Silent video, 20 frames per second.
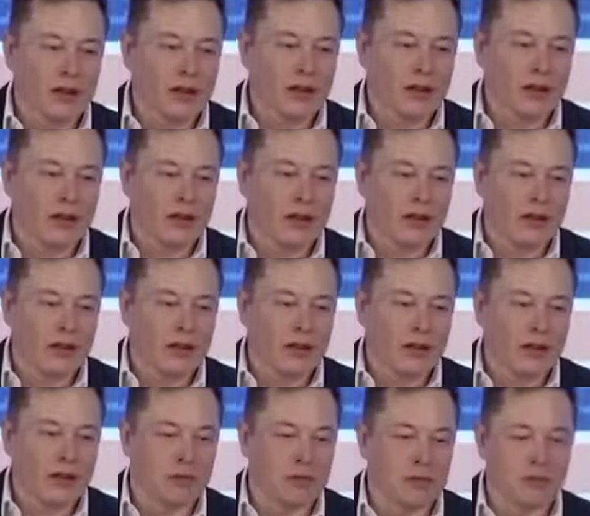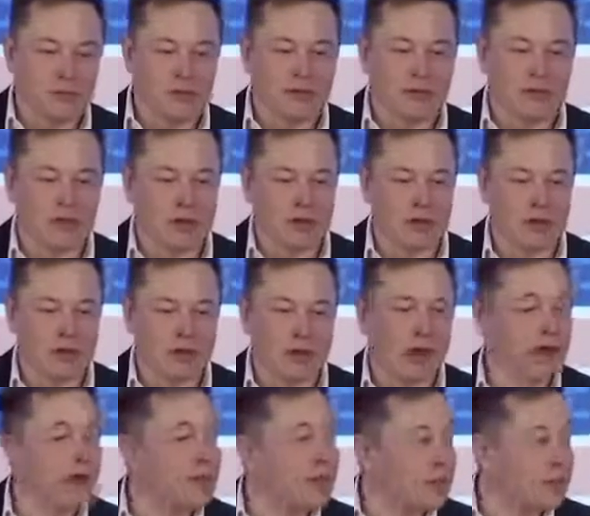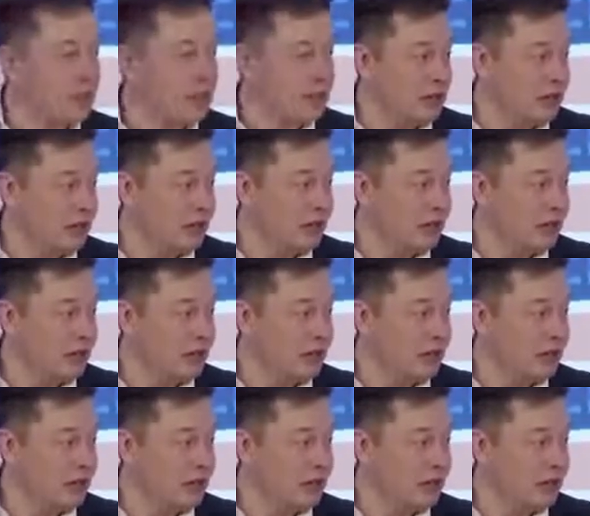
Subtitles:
they're clunky,